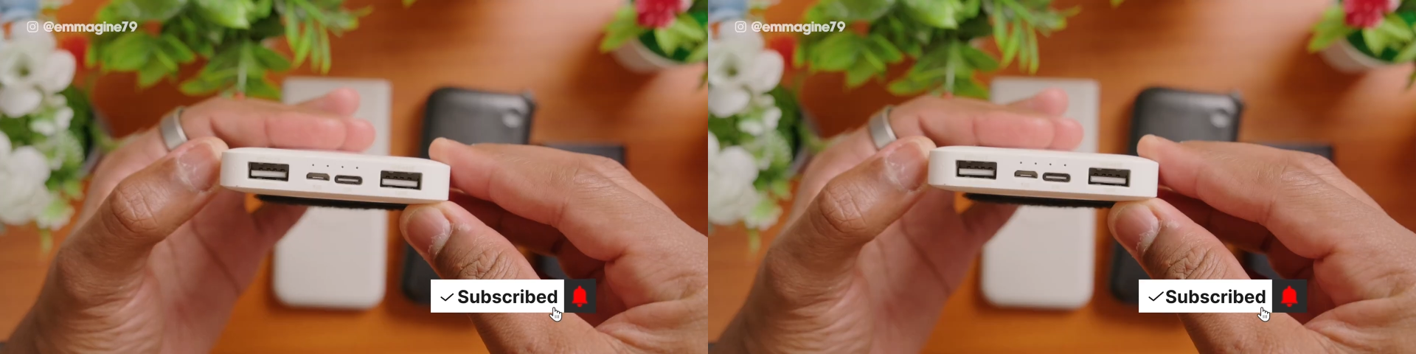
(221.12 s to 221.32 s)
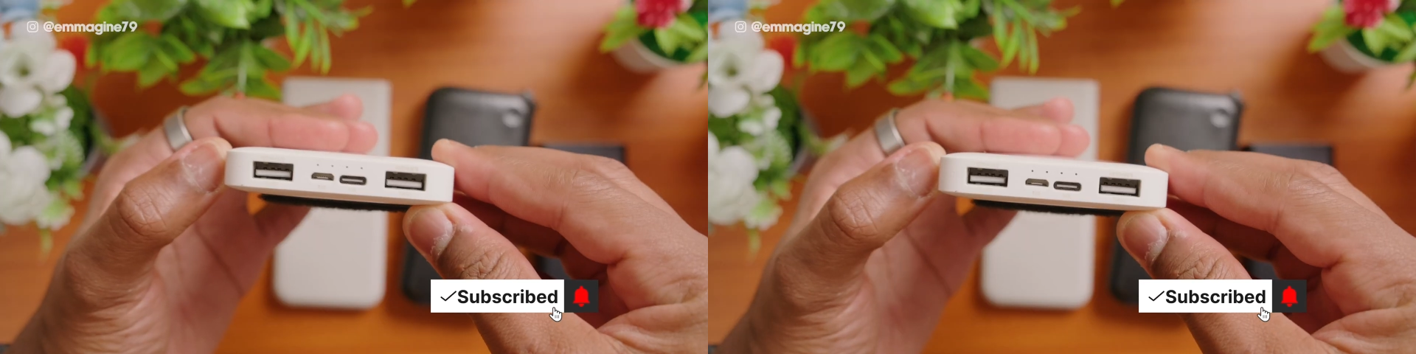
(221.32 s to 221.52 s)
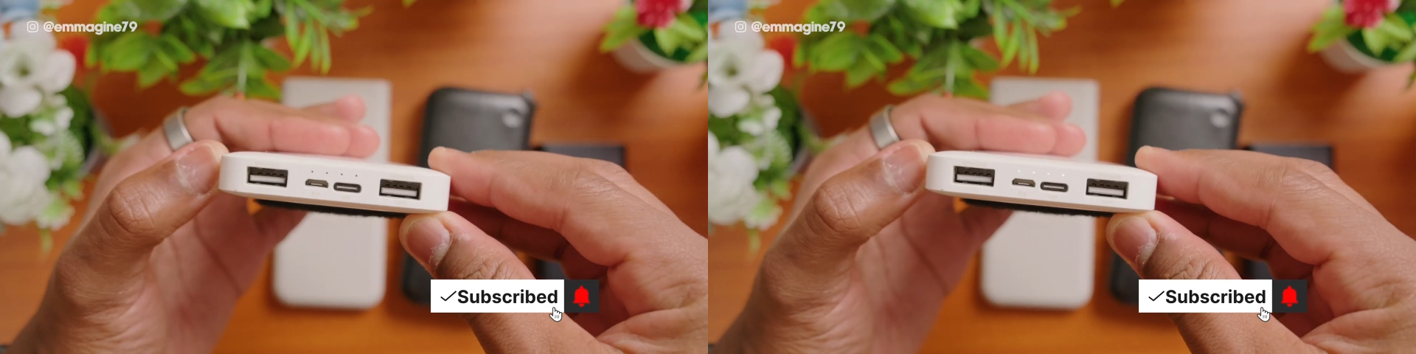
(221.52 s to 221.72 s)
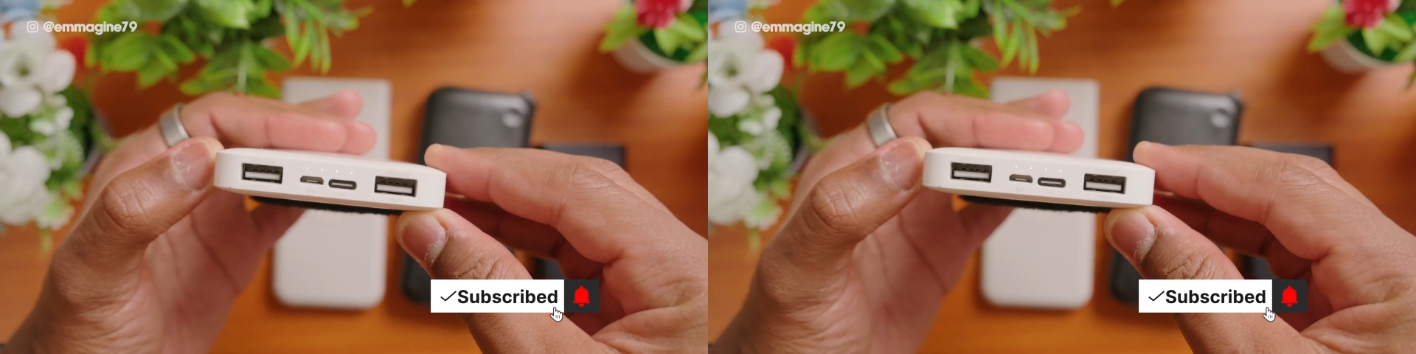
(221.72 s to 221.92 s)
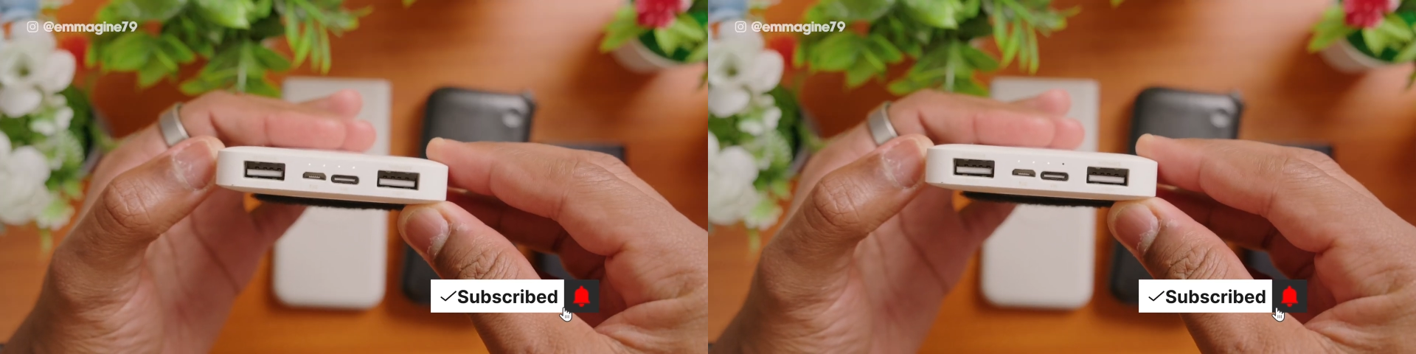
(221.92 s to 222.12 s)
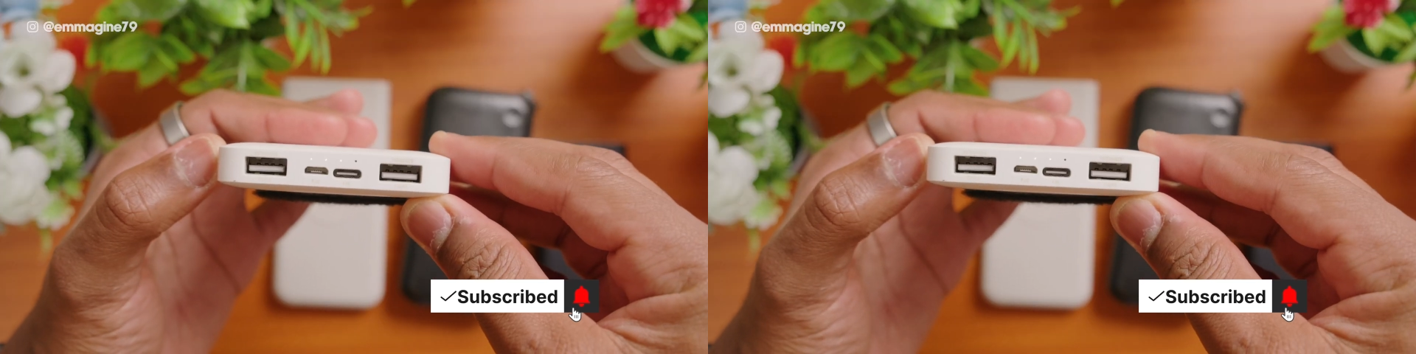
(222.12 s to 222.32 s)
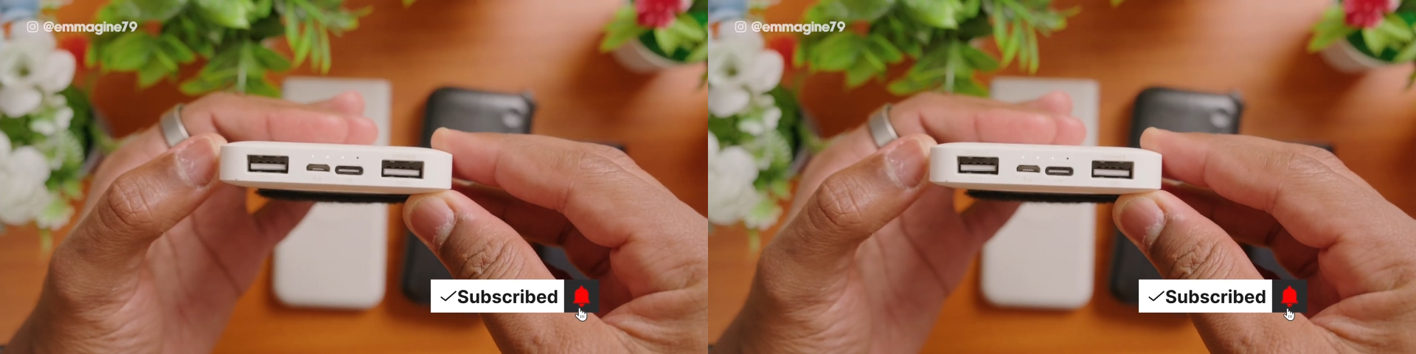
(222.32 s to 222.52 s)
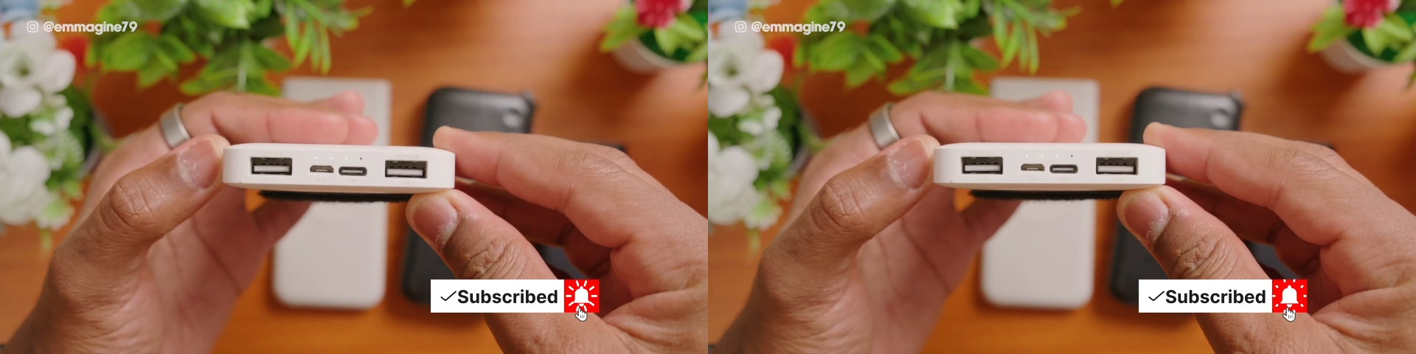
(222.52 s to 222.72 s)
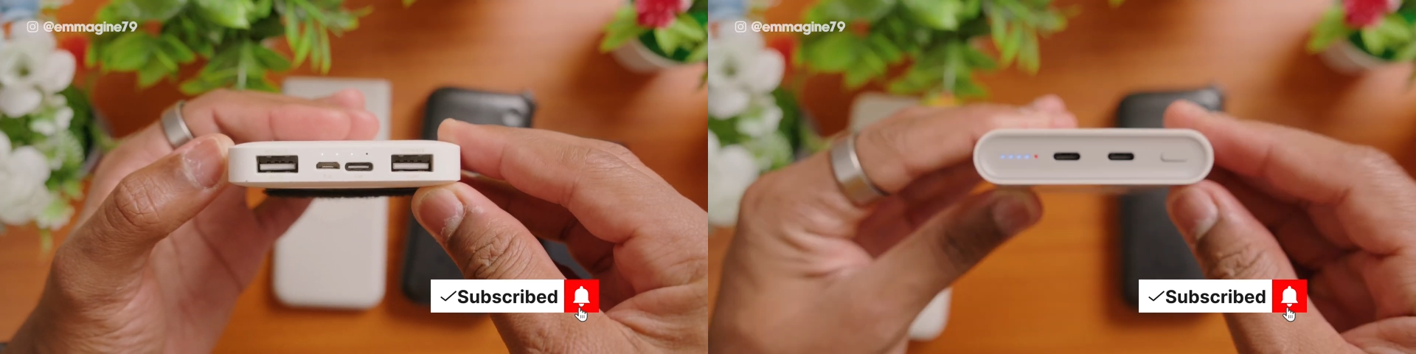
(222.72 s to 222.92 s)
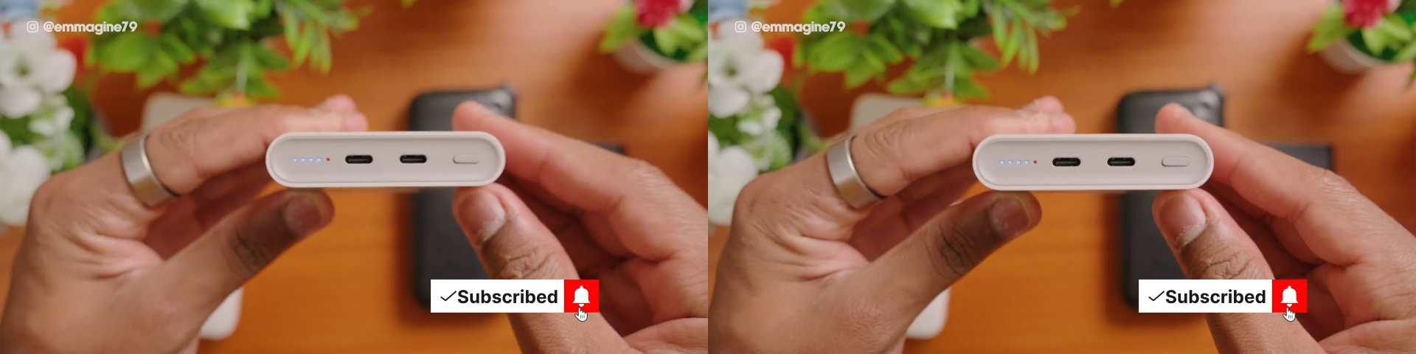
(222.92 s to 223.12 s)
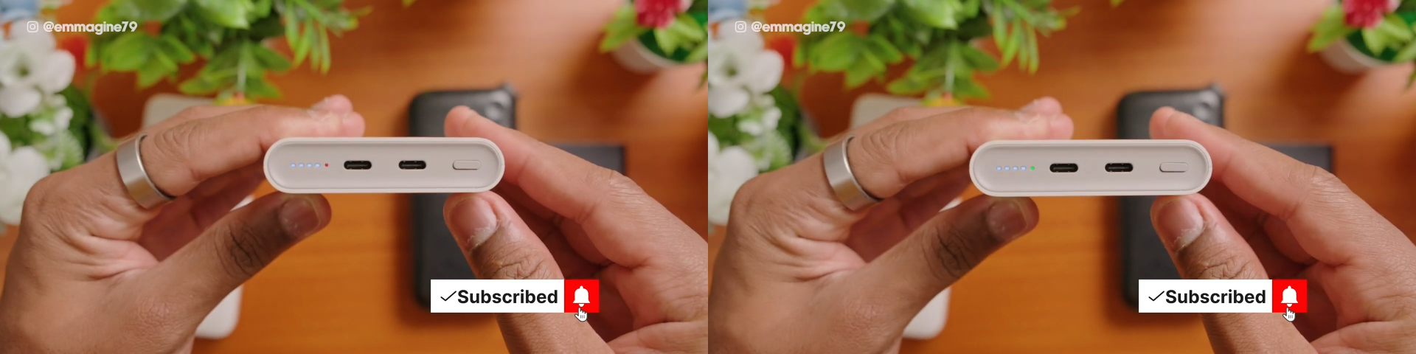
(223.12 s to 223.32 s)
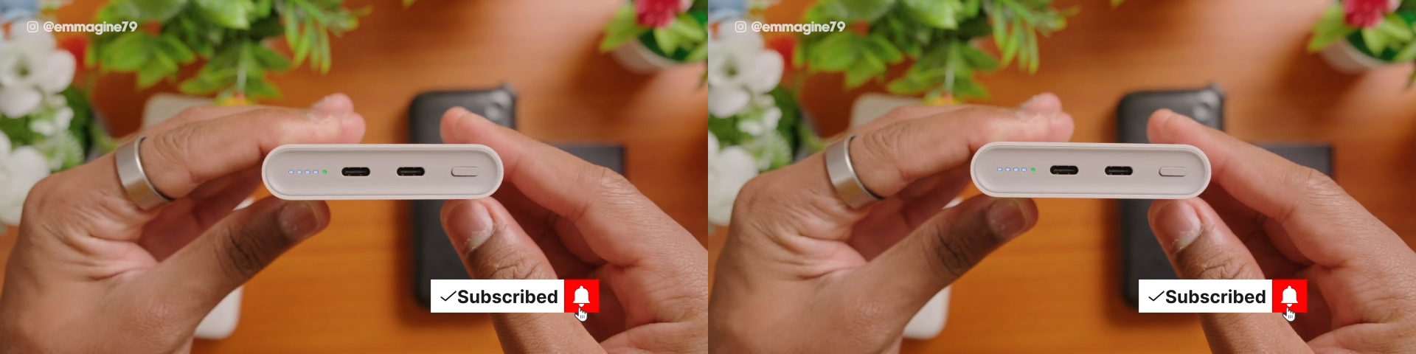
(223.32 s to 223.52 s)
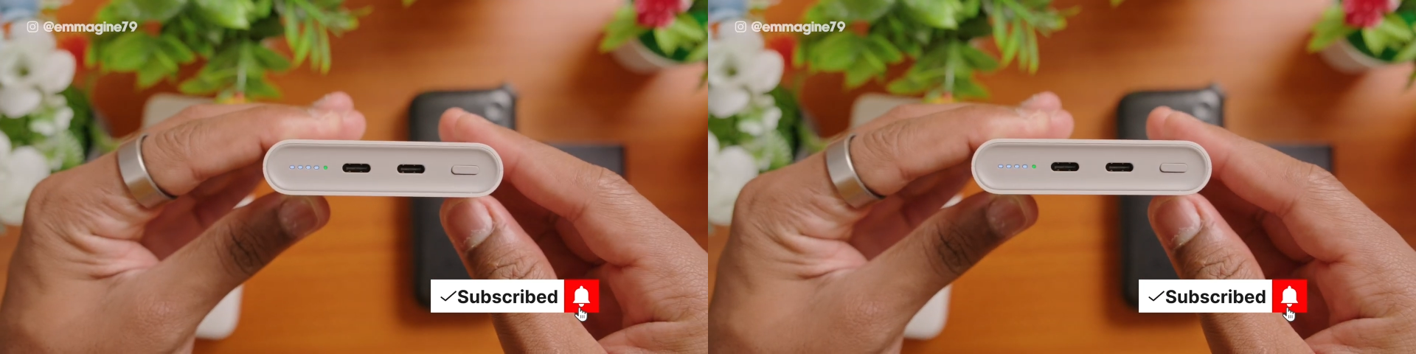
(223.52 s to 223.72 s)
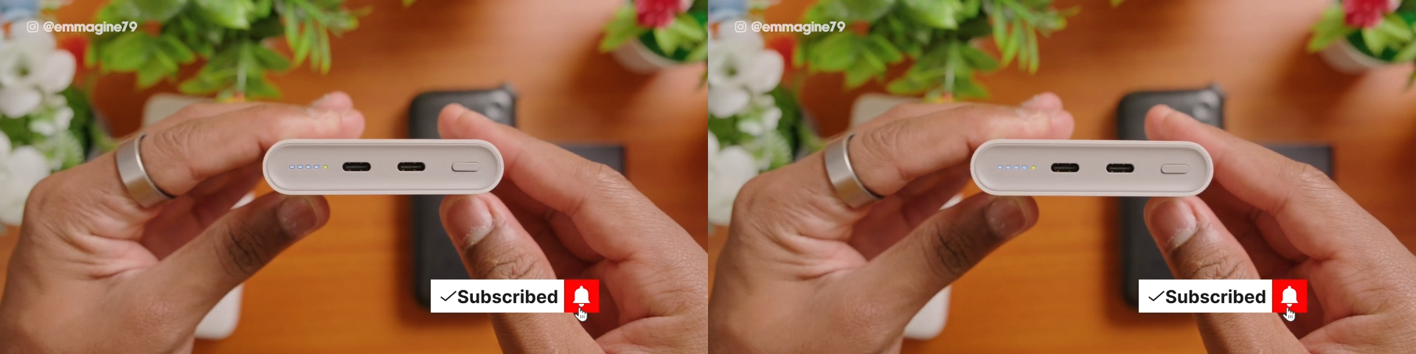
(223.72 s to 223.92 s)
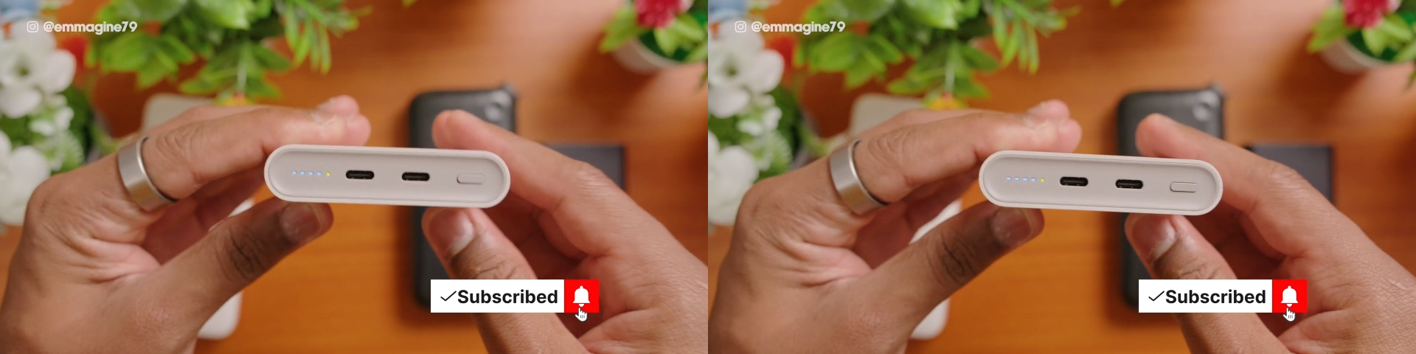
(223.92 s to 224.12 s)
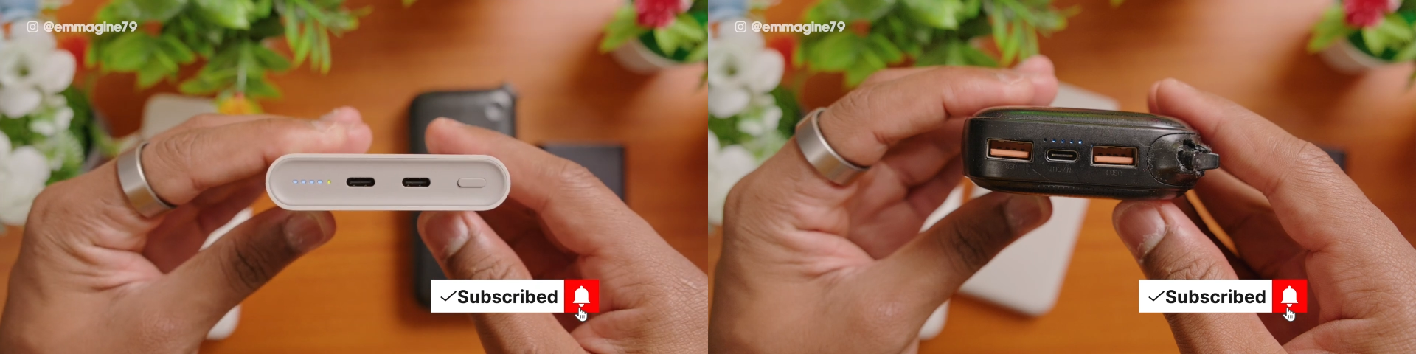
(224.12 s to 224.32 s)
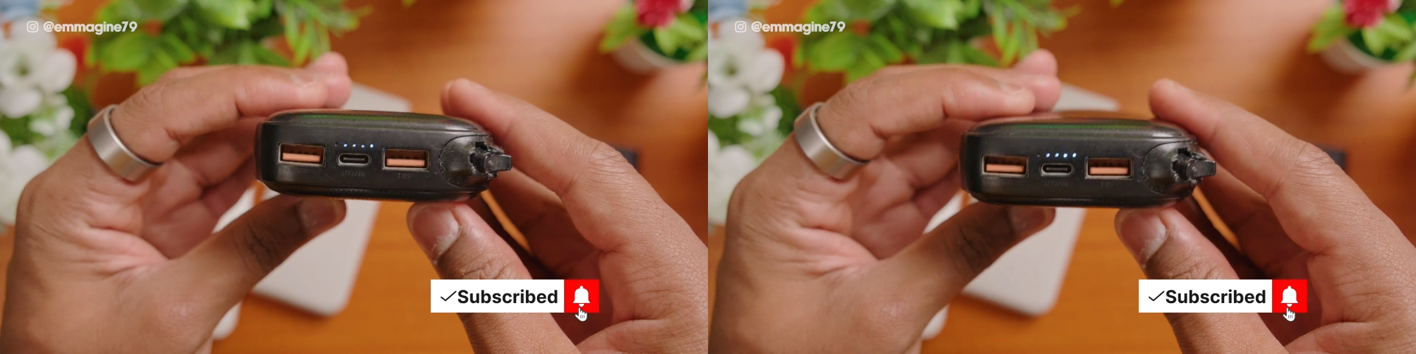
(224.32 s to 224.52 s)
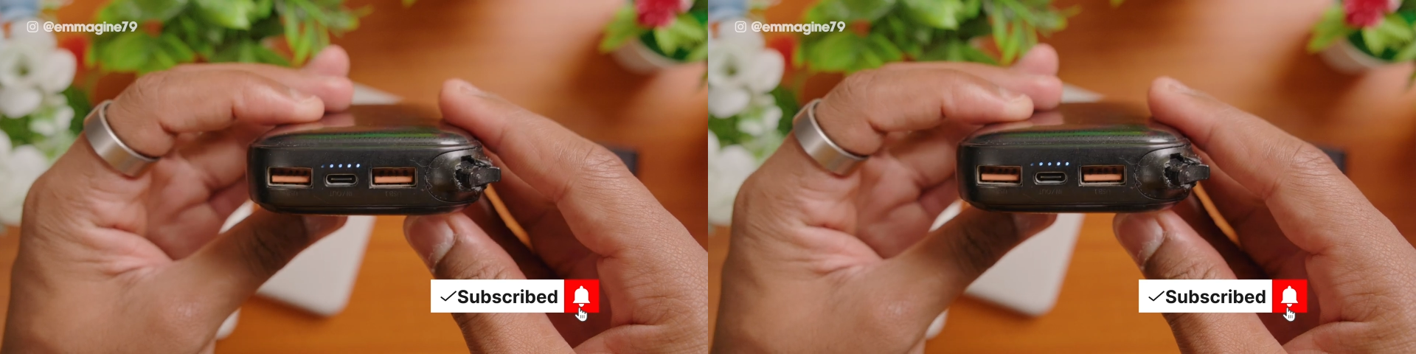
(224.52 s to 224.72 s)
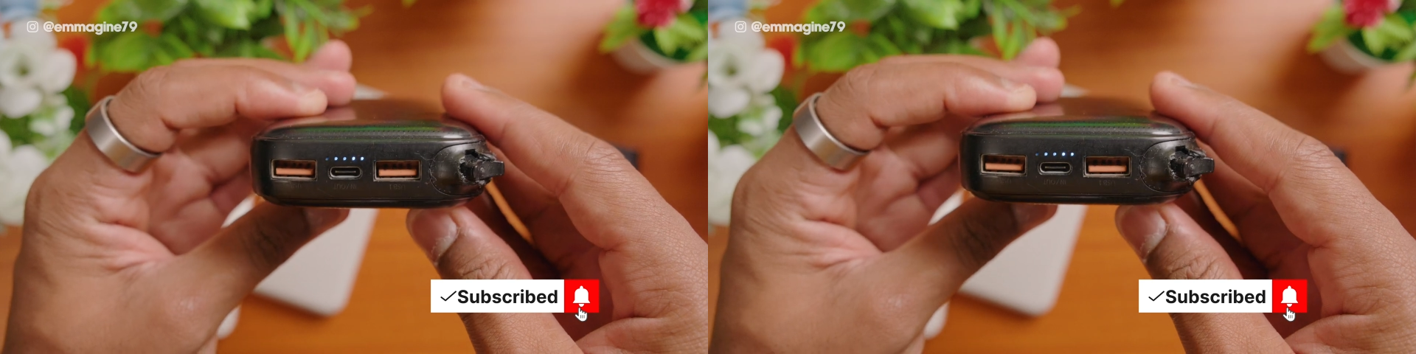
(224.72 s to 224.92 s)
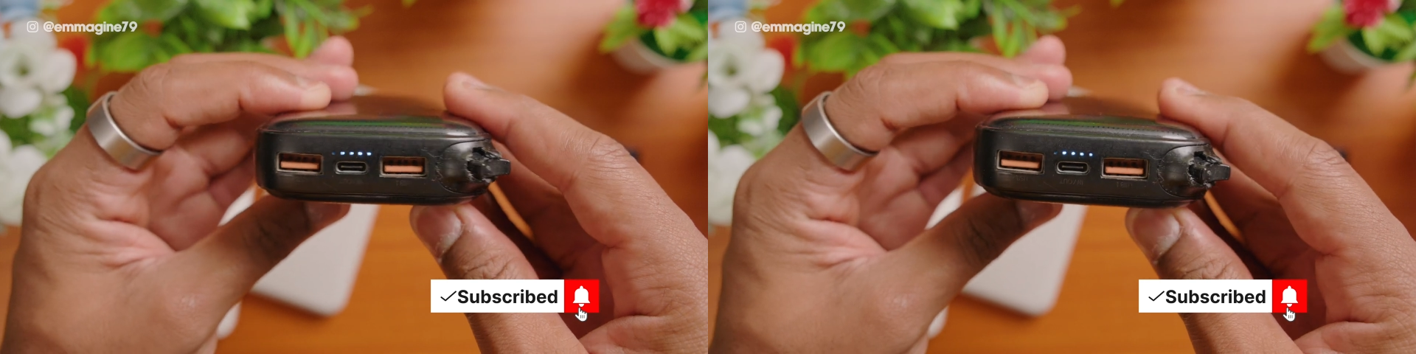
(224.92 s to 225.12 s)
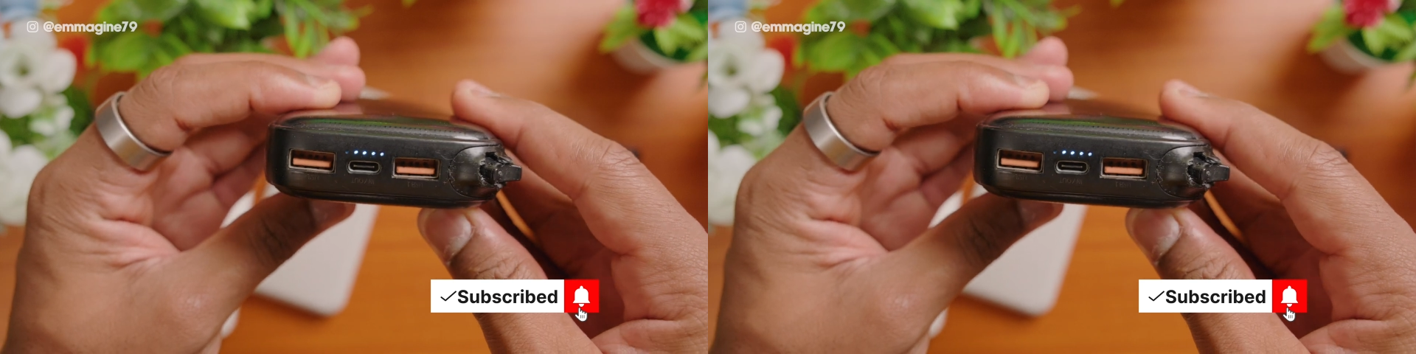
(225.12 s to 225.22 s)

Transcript: No face is visible, so there are no lips to read.